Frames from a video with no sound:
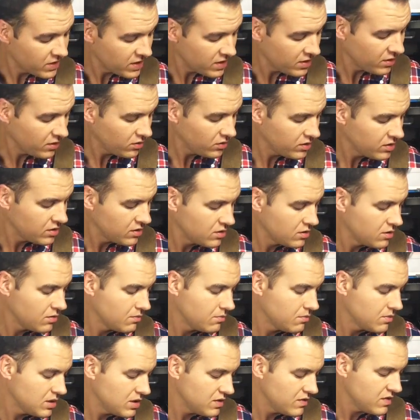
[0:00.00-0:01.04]
fail
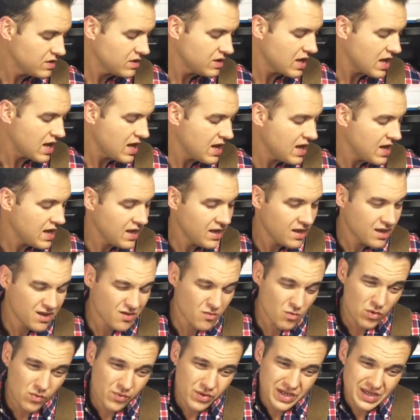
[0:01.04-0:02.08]
him, and then A,
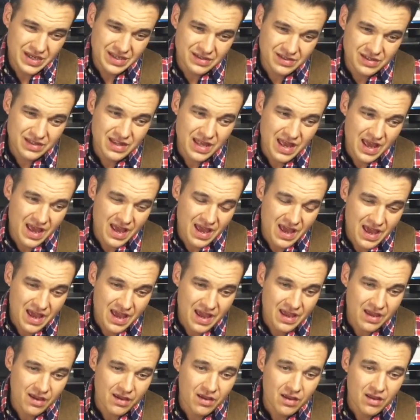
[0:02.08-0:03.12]
and when we get to that
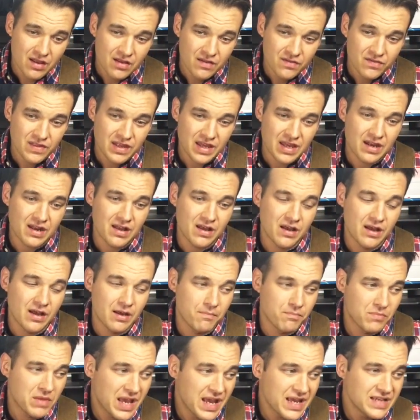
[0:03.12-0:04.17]
A
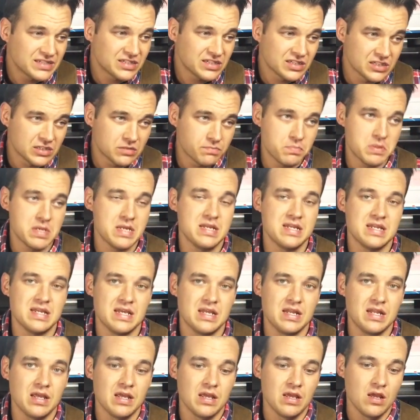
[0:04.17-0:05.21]

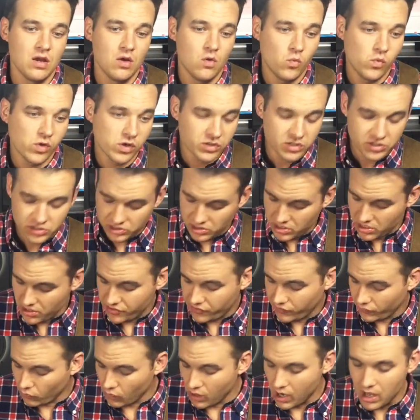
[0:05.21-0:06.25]
suspended, we're just going
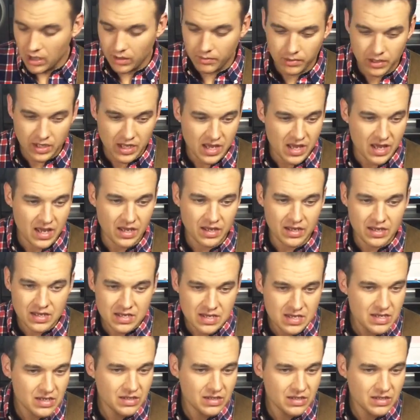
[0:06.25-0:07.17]
to throb an A,